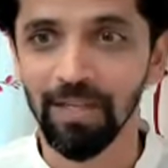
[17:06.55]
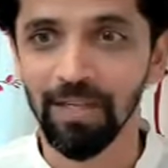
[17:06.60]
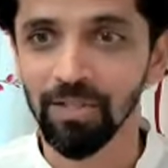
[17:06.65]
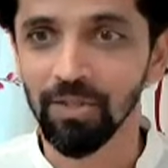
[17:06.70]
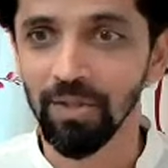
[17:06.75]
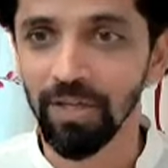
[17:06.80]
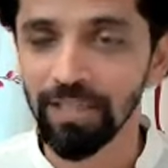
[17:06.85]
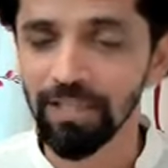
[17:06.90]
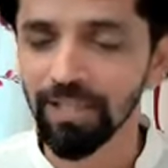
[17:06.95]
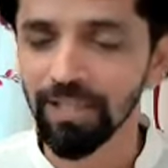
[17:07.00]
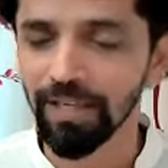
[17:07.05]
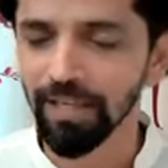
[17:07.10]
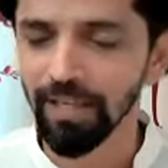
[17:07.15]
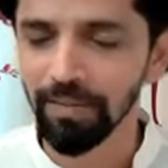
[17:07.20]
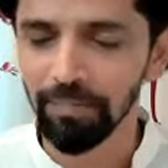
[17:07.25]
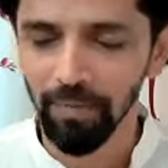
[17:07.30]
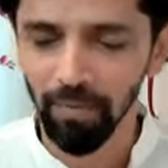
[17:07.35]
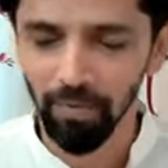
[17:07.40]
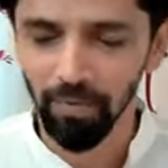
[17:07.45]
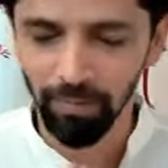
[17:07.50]
So let's take a
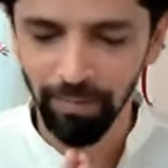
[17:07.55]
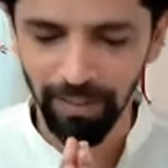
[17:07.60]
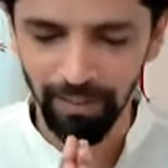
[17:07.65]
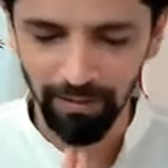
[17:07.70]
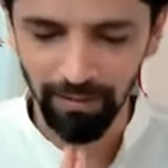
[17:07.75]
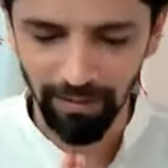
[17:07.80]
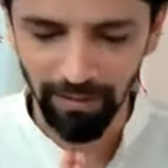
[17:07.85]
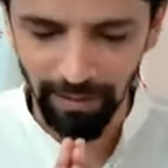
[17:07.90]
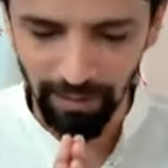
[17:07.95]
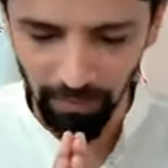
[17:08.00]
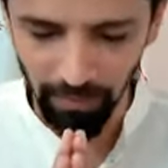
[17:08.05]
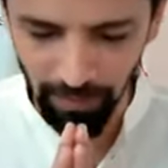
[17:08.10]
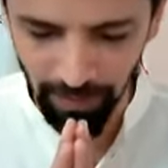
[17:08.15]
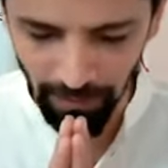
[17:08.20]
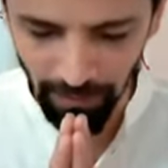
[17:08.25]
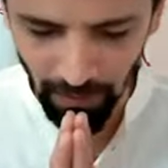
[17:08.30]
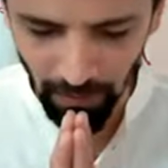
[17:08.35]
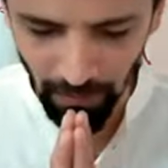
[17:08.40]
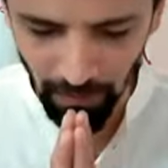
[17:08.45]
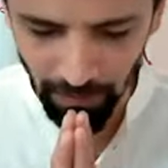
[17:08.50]
moment as
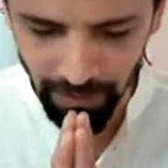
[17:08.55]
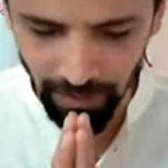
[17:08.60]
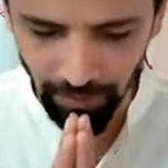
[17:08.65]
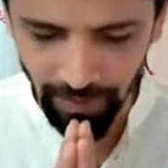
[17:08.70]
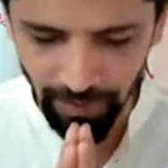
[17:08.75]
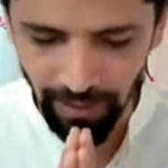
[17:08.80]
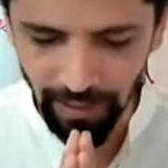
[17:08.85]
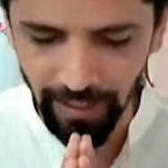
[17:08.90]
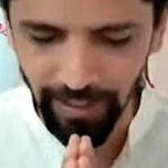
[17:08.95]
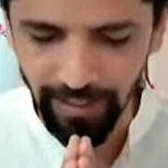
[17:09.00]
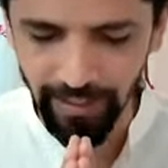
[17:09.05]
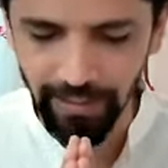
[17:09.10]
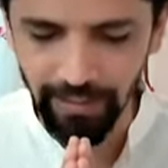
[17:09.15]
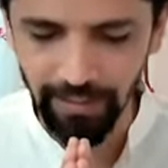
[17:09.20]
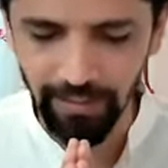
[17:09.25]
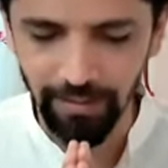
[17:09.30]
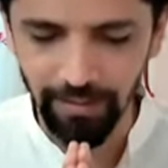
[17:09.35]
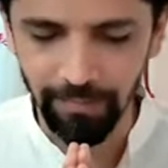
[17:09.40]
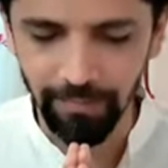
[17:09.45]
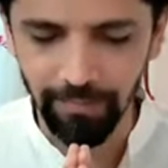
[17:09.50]
we close our
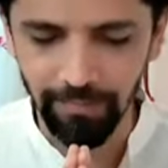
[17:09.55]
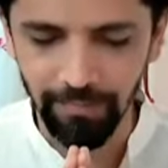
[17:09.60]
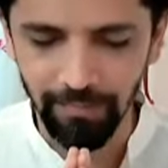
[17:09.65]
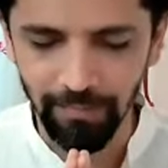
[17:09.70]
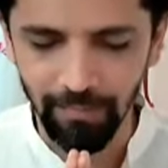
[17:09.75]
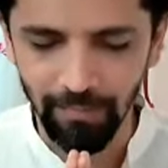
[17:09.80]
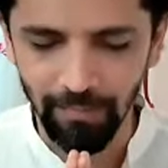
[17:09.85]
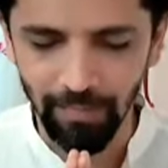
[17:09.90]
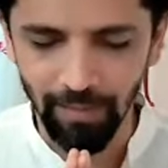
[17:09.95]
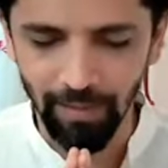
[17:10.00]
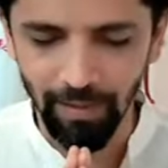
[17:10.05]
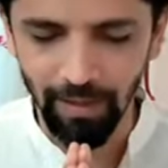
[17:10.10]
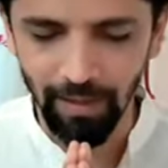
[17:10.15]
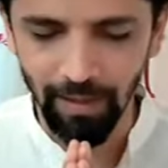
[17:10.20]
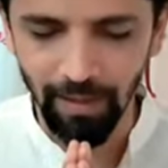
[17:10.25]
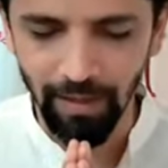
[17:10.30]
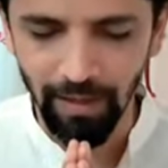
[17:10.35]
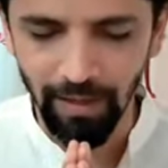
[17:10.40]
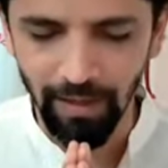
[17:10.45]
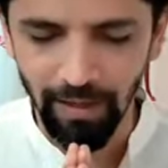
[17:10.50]
eyes
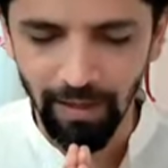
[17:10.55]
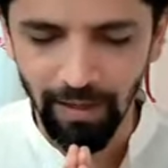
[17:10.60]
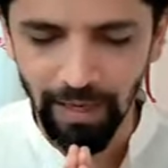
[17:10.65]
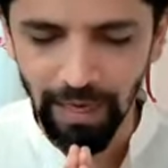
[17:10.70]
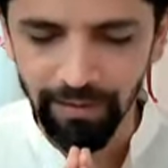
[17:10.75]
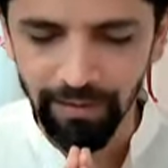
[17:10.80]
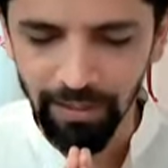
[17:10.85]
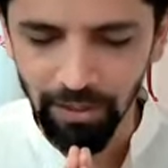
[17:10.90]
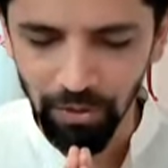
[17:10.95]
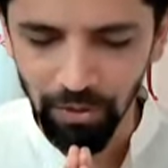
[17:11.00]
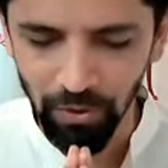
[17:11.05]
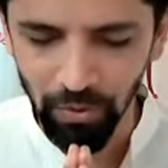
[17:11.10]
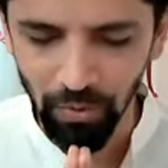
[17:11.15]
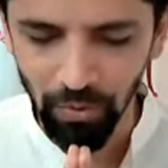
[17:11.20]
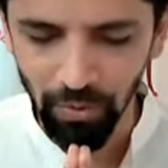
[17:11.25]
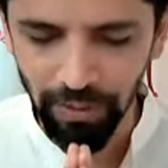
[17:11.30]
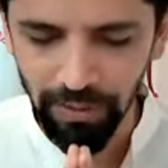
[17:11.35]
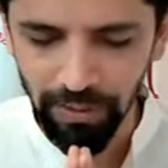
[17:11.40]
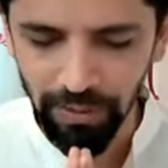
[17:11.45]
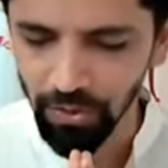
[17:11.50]
and just
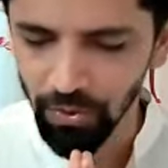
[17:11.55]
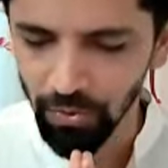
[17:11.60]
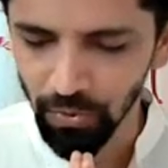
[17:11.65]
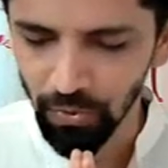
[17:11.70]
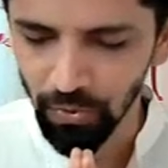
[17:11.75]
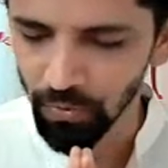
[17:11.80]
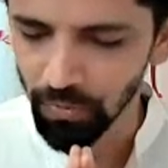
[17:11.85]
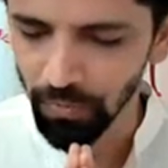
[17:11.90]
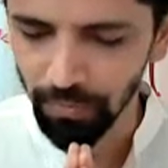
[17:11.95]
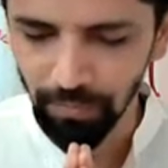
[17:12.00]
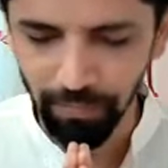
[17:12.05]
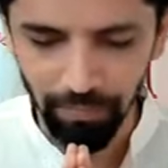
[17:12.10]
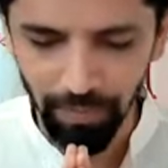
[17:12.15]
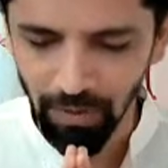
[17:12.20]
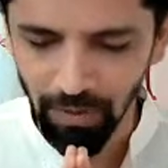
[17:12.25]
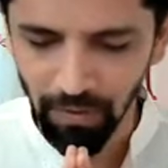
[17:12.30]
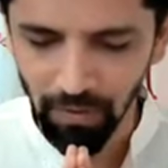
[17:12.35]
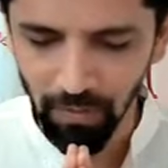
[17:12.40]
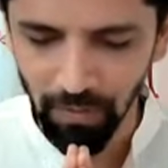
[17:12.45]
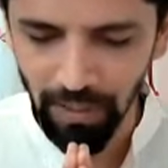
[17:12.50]
tune into,
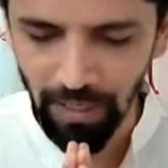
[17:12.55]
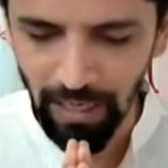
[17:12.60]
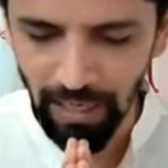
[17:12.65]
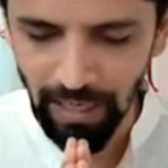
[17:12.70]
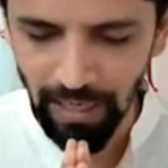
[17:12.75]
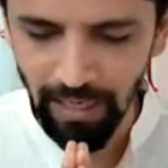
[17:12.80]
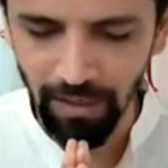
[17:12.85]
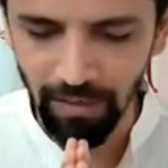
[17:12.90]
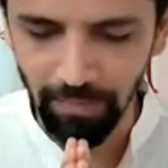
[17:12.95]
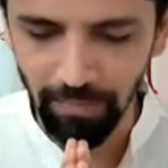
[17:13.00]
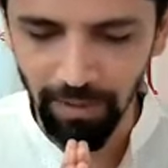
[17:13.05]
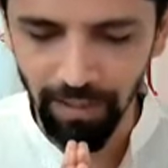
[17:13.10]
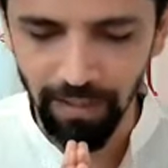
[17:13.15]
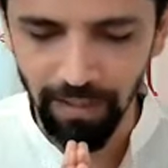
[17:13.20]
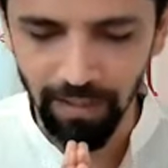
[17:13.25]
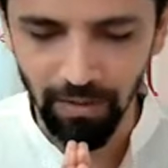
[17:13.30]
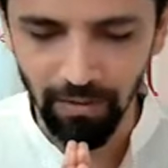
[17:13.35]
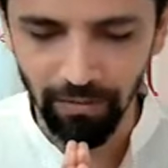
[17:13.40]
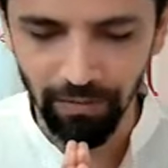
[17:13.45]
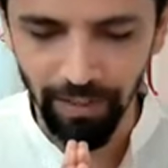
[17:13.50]
because we are a
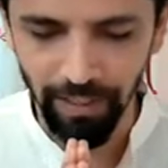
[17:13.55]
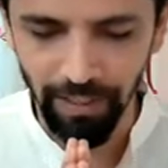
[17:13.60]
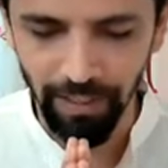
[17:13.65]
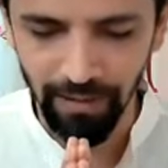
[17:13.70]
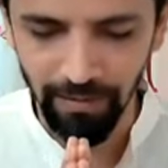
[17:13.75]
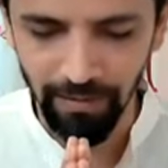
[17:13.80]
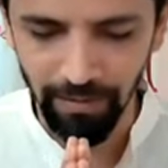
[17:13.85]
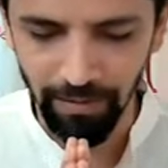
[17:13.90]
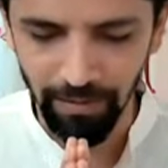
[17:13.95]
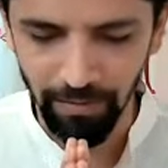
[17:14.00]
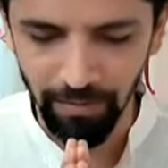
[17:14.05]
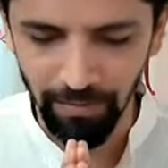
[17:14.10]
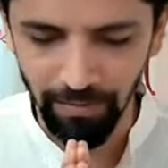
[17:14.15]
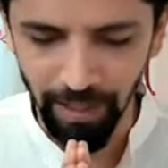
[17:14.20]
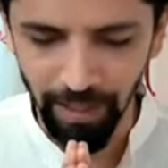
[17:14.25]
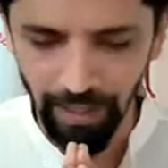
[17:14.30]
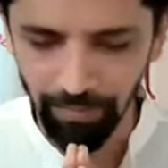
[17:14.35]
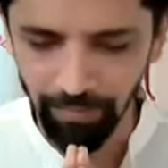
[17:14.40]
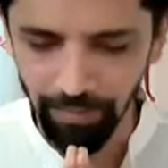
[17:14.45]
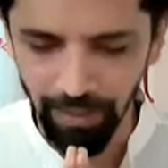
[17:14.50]
part of that
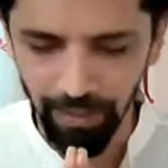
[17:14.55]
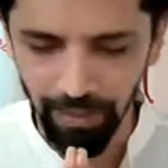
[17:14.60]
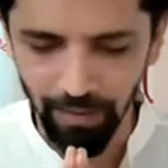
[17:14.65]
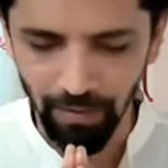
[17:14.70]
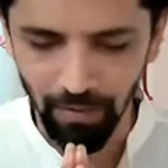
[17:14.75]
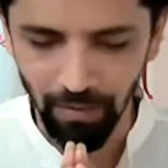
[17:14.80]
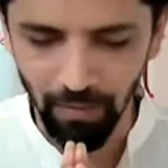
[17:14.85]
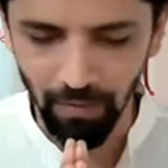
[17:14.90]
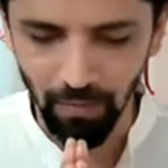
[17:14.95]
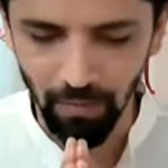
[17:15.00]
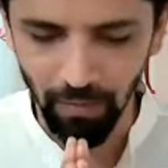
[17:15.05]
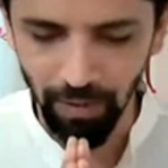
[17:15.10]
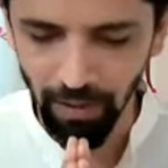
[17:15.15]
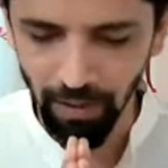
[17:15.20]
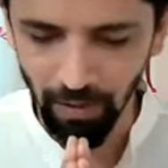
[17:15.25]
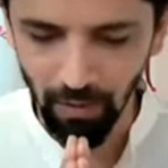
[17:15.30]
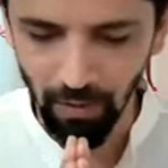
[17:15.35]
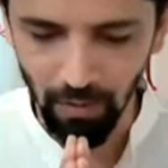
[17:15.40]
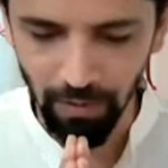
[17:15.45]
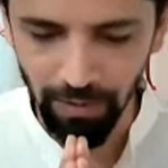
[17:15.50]
fabric. We are
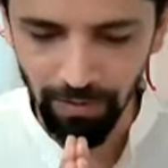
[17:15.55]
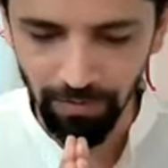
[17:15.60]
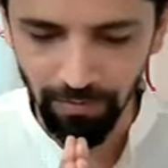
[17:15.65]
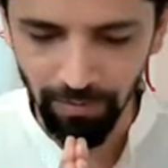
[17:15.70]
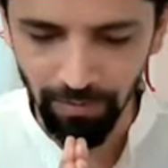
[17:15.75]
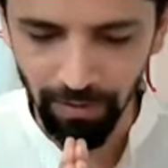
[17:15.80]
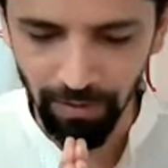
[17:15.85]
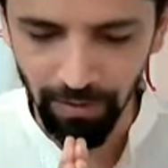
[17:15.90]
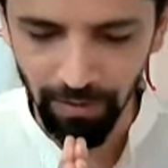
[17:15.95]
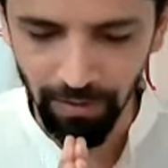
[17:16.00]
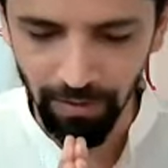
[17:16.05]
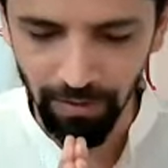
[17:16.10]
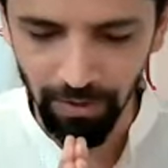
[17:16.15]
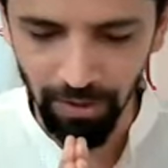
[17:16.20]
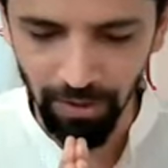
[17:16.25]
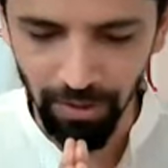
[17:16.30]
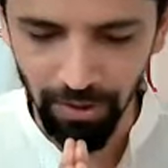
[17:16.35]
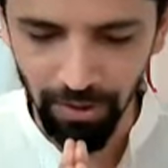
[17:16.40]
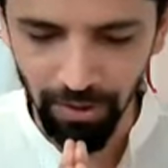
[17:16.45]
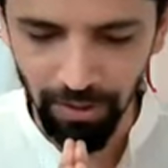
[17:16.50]
no different.
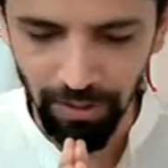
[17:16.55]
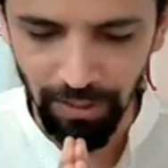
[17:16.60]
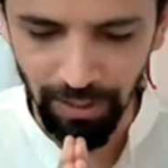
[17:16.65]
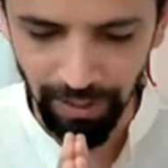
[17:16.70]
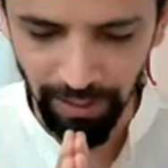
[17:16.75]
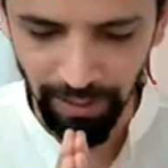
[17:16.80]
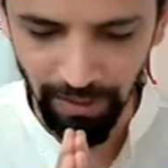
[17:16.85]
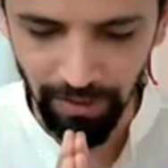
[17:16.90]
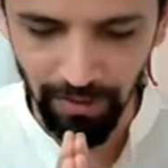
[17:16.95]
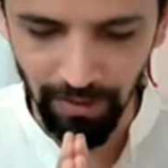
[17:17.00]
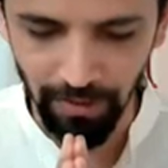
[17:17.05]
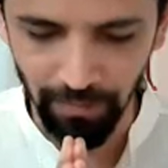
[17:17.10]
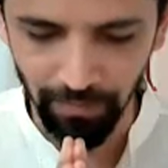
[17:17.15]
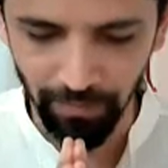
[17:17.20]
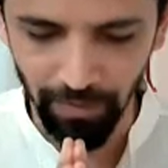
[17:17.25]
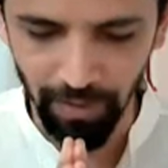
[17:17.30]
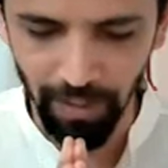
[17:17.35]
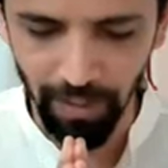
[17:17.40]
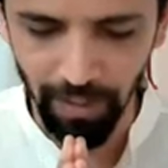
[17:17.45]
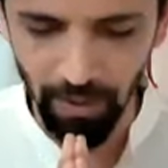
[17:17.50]
Just connect
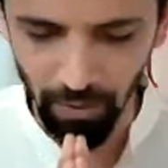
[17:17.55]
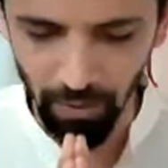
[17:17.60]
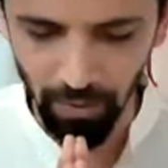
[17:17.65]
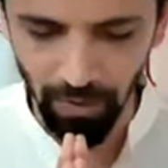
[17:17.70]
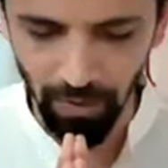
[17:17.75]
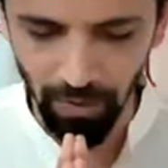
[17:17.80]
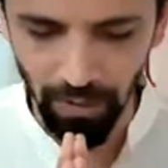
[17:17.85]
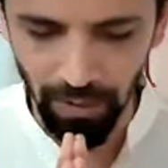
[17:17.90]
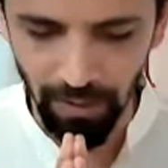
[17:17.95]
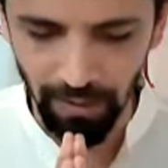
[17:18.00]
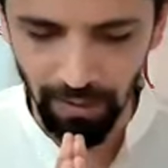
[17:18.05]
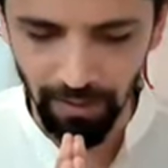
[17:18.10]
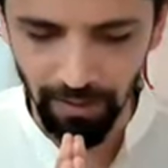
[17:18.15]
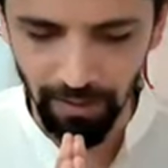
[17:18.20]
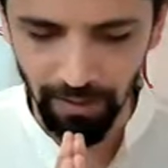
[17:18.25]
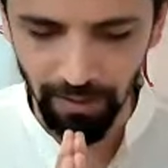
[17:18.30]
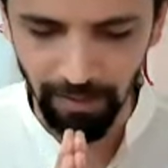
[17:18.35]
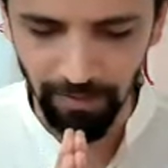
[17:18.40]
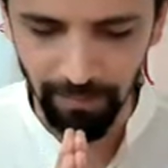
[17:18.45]
into your heart,